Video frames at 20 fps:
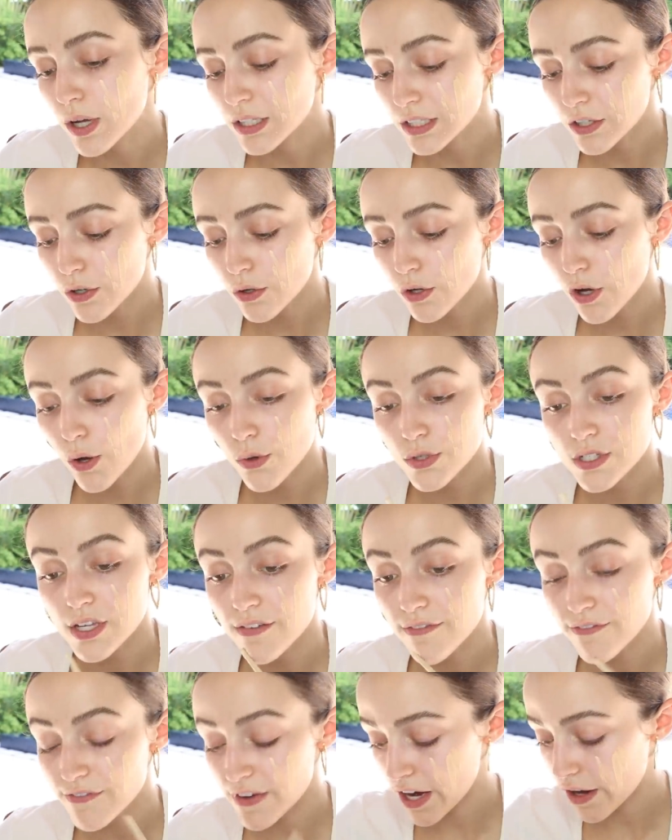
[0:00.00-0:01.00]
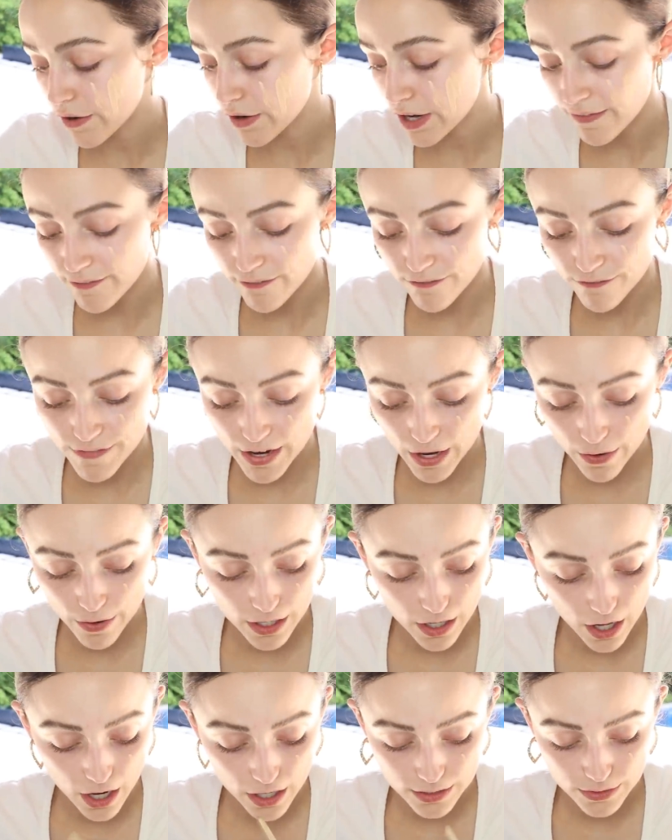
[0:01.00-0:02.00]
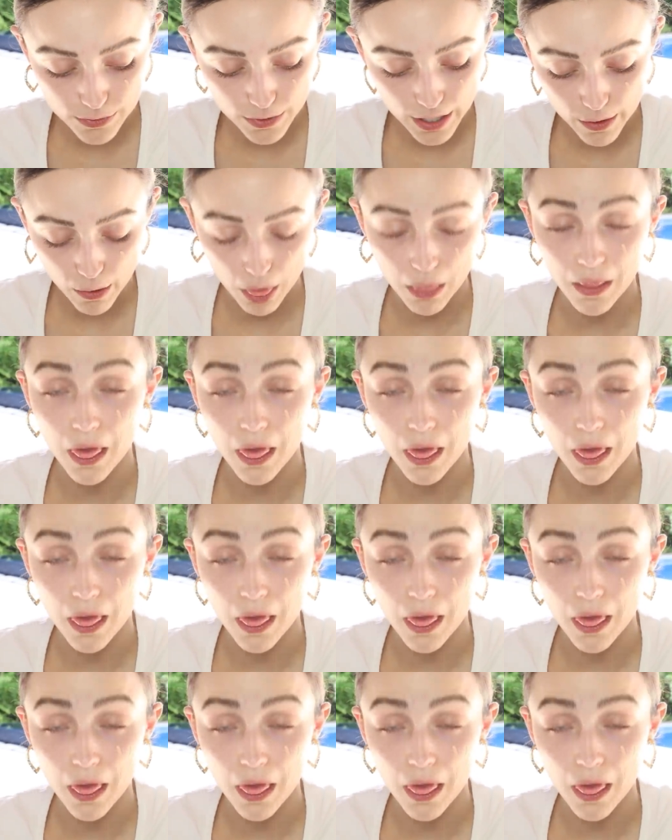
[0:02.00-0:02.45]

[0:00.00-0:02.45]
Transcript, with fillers: a little goes a very very long day.